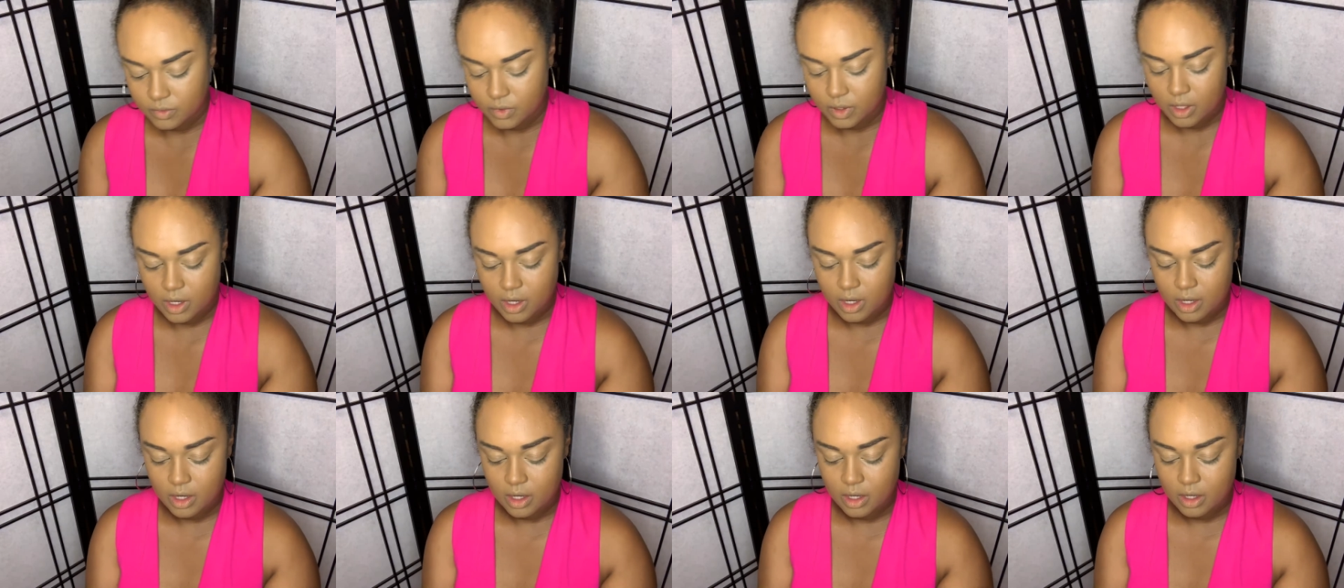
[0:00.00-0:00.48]

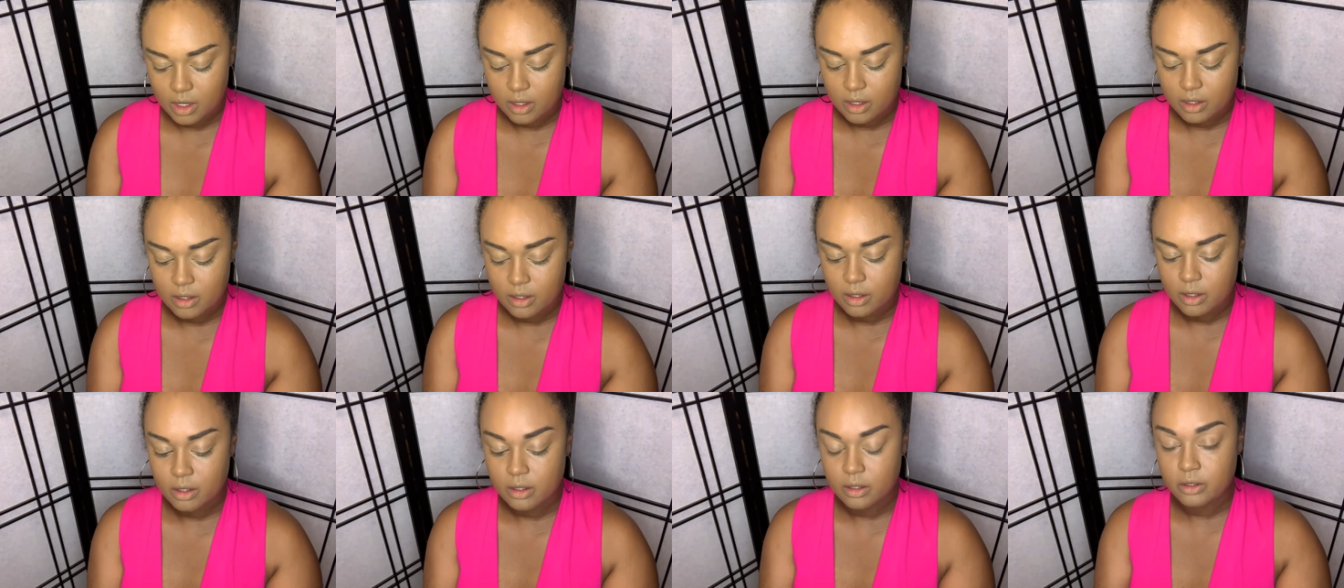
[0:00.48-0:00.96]

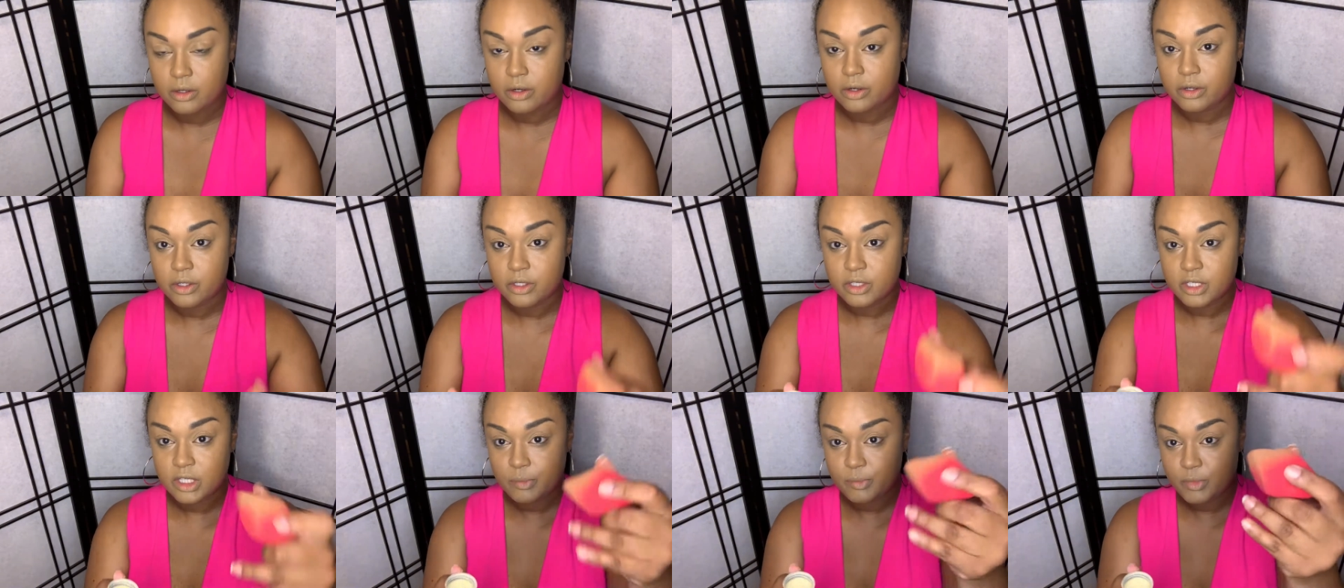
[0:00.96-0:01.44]
And you're going
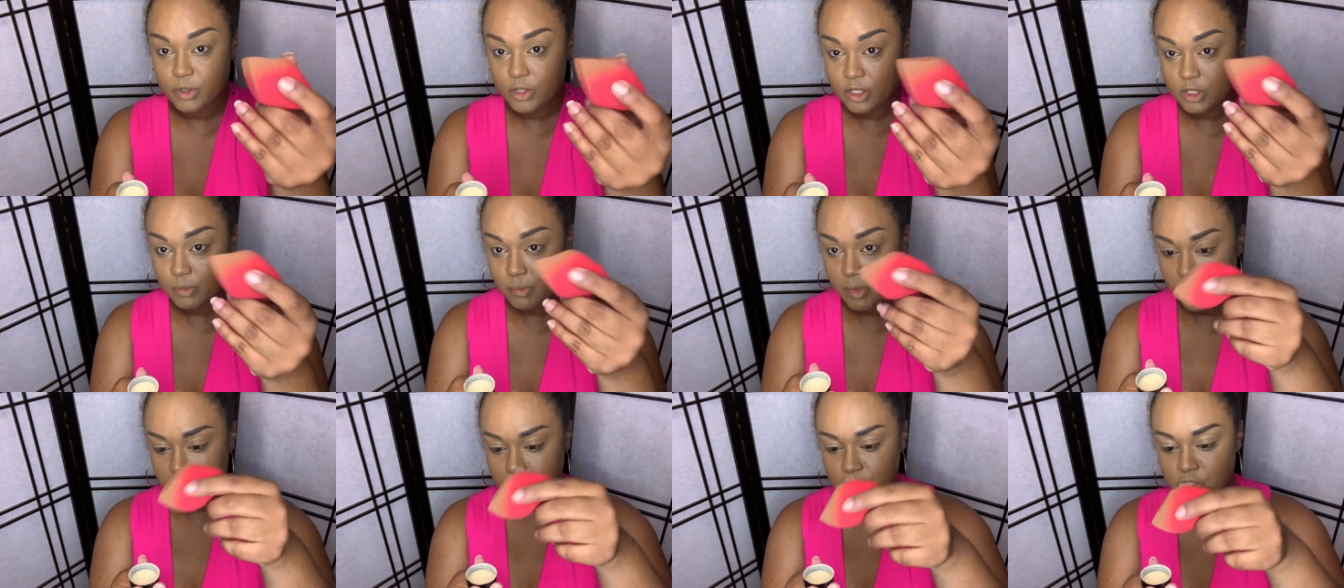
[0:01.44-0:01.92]
to dip your
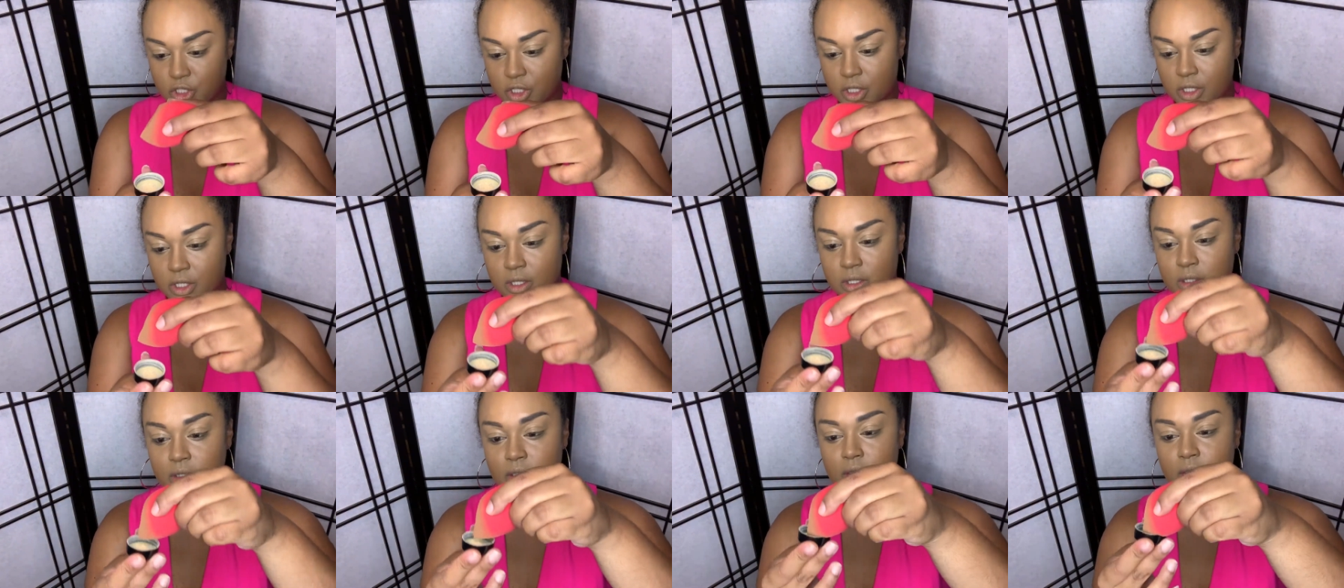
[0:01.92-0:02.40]
sponge
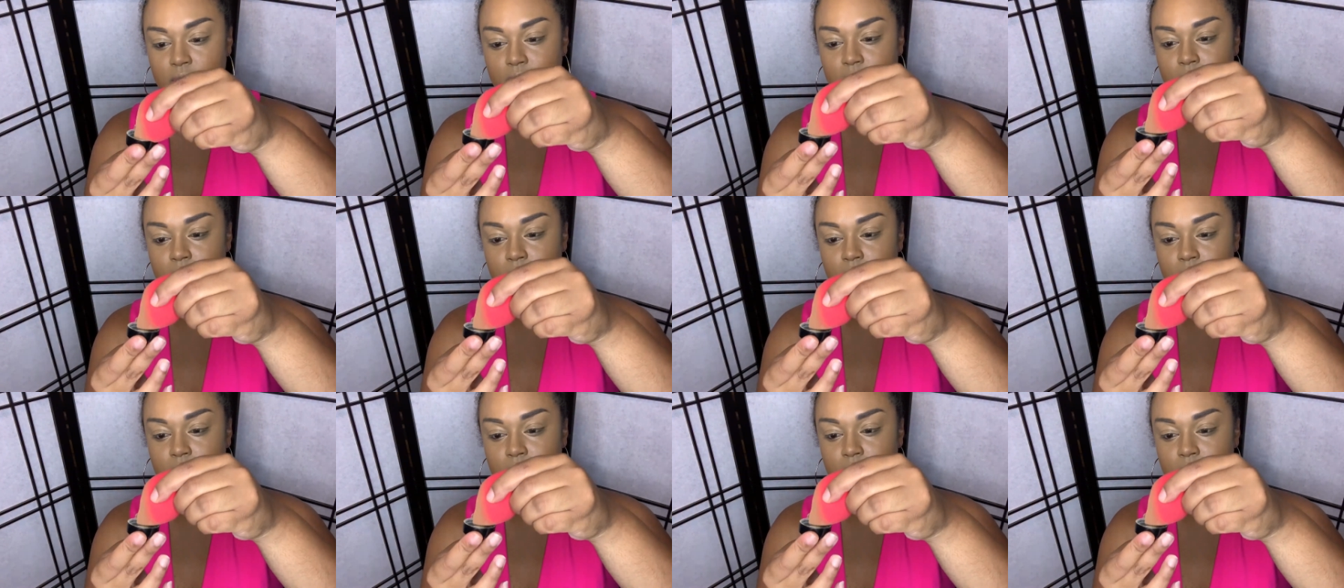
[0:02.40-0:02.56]
in.